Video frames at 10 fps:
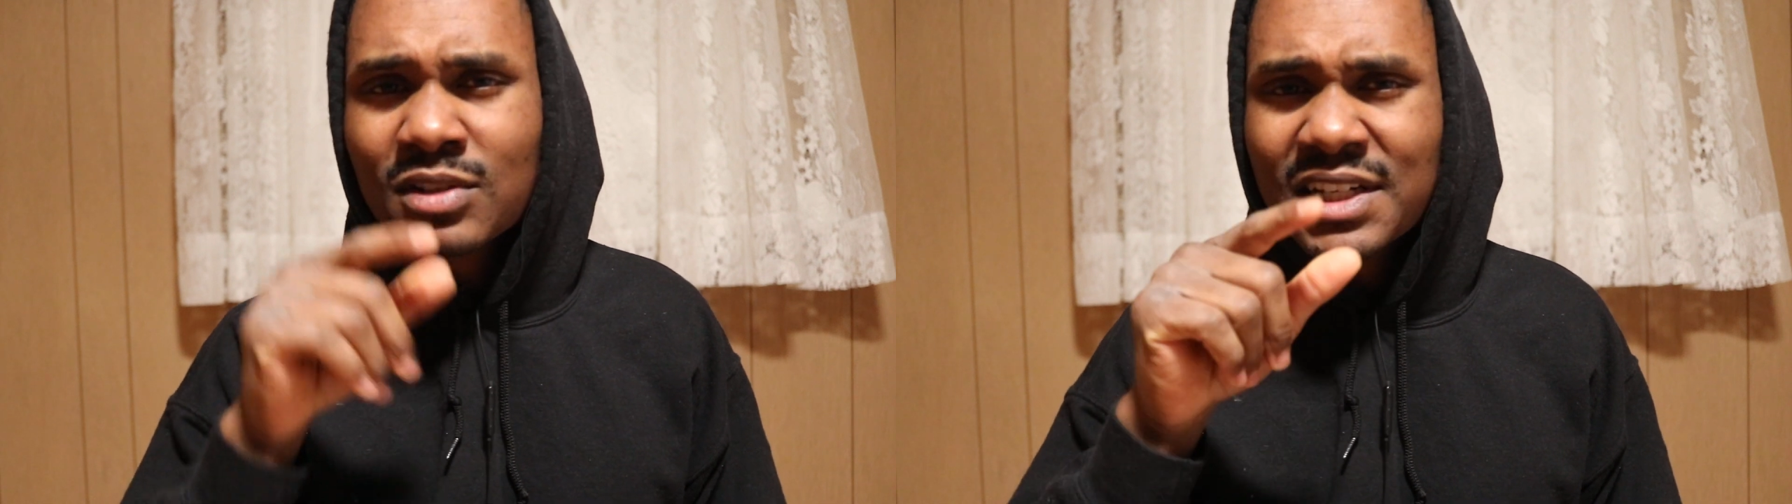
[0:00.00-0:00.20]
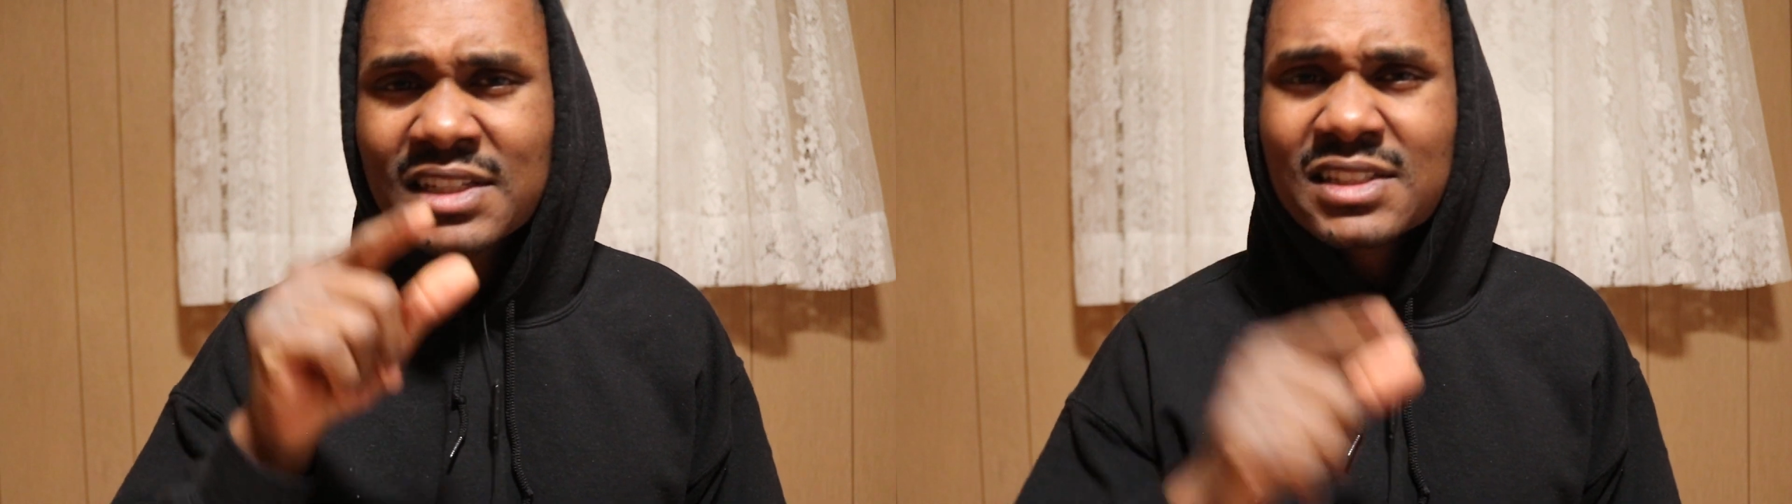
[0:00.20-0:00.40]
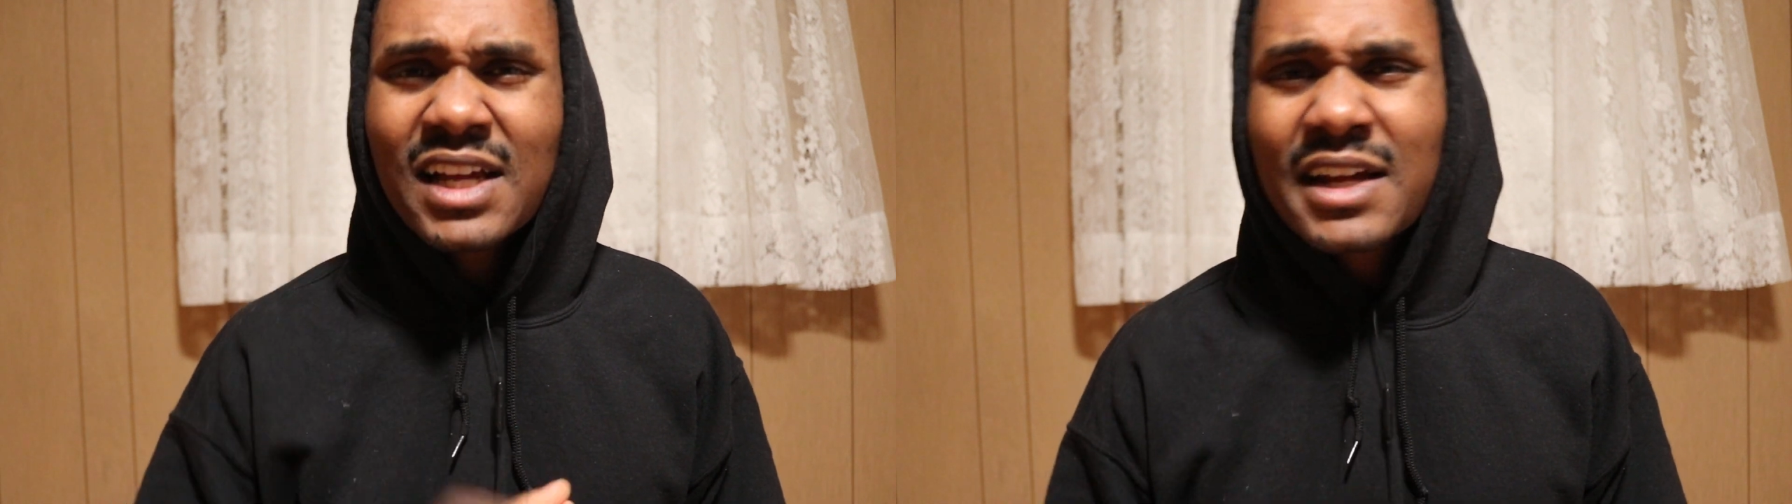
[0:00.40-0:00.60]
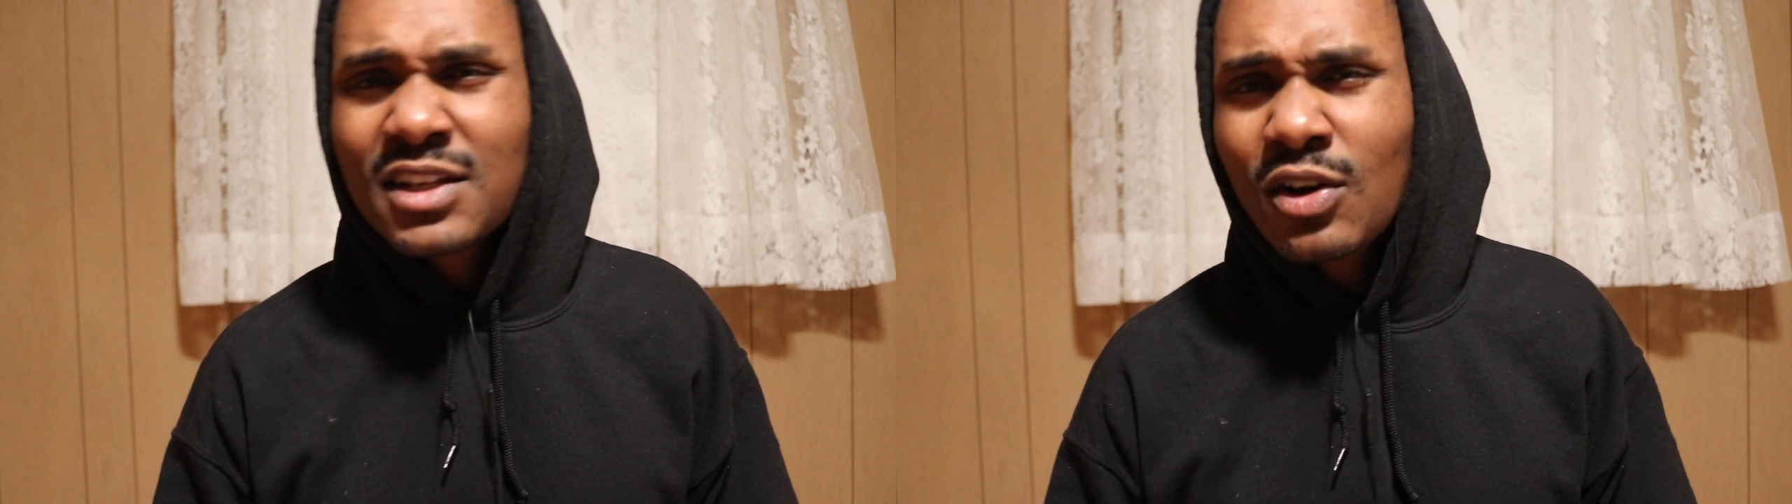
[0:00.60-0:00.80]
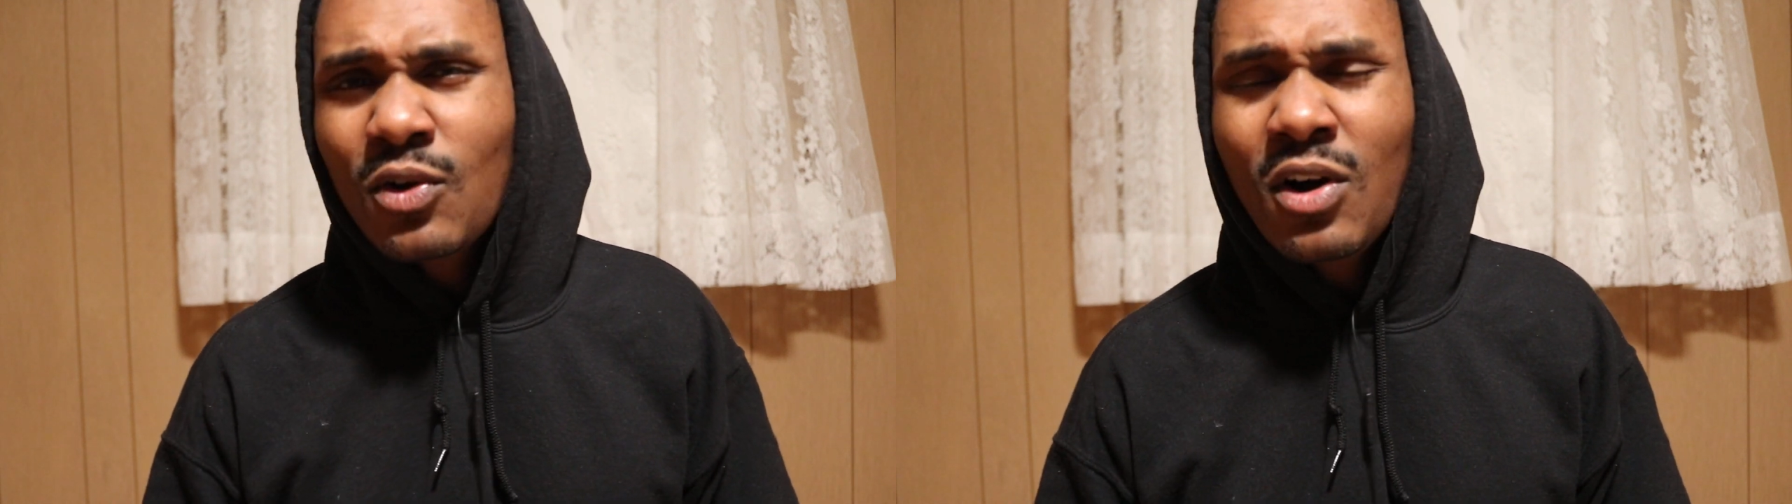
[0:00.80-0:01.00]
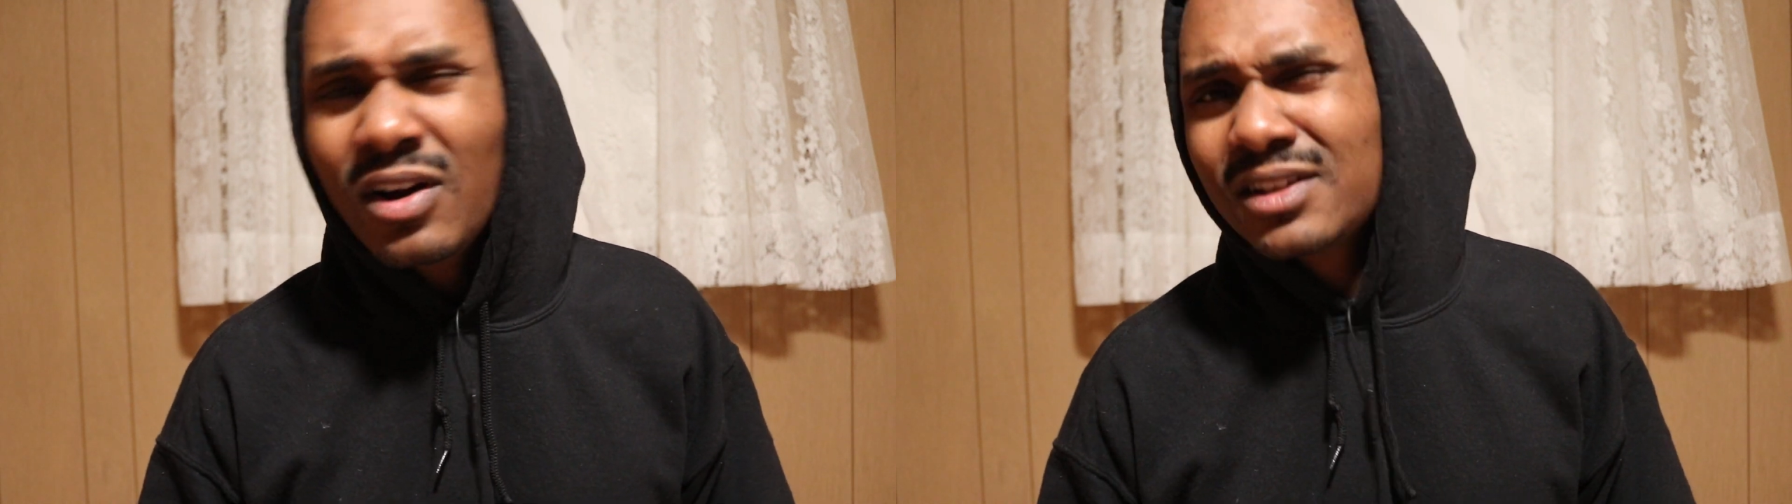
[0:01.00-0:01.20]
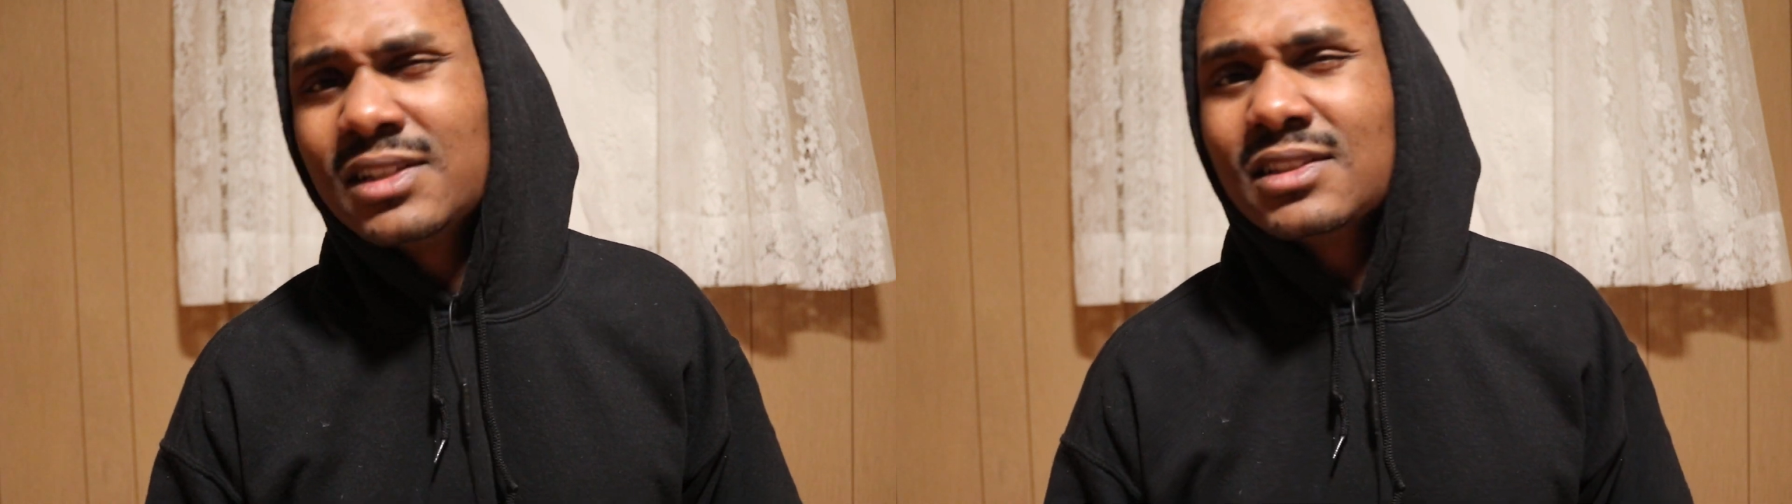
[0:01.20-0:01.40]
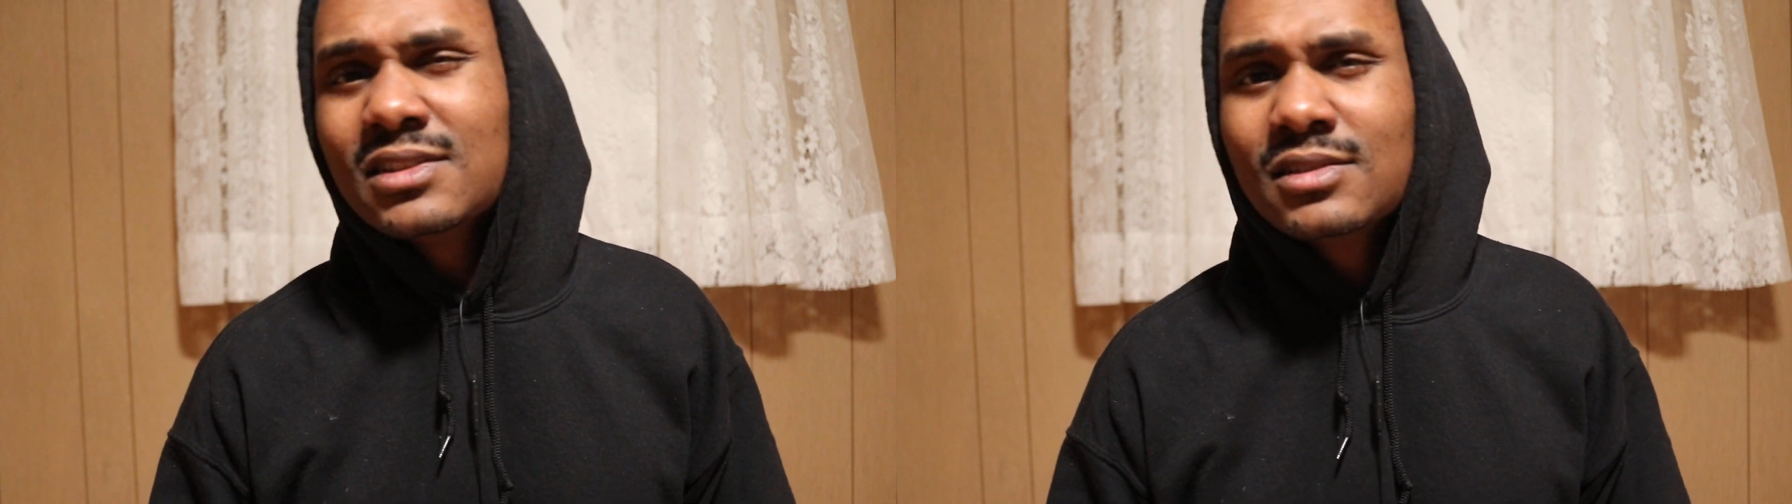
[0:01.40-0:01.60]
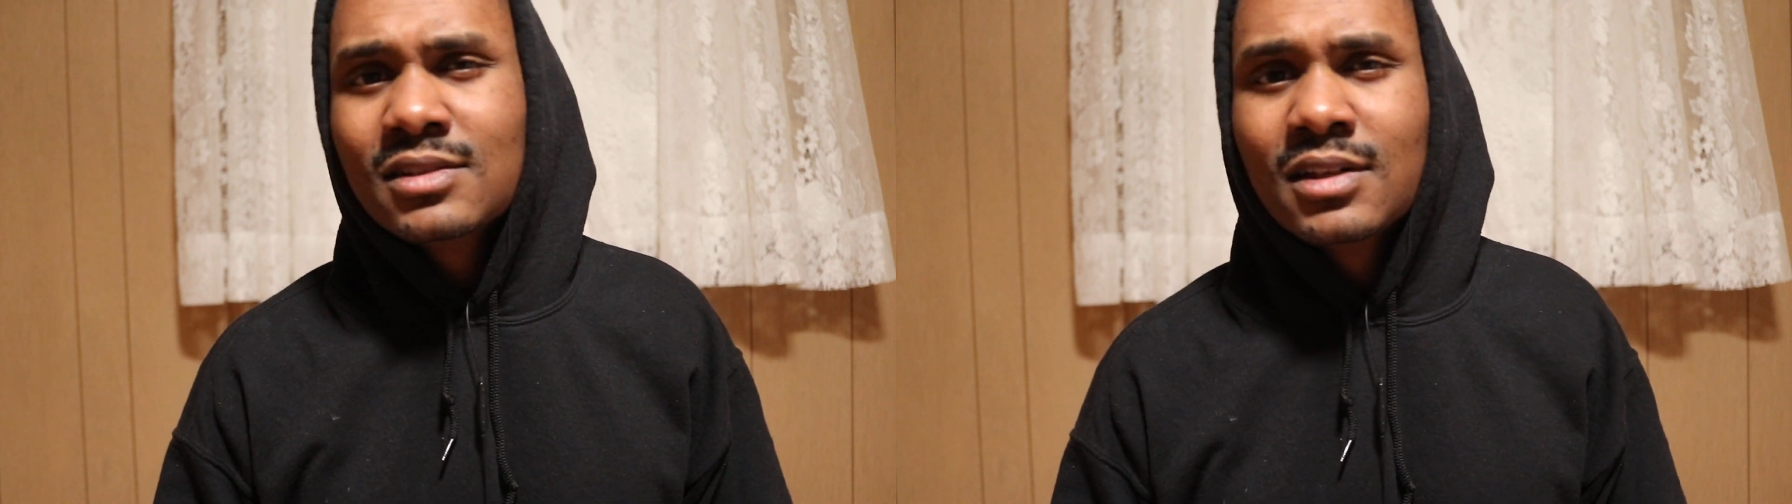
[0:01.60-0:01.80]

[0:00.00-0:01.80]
the inside of your heart is,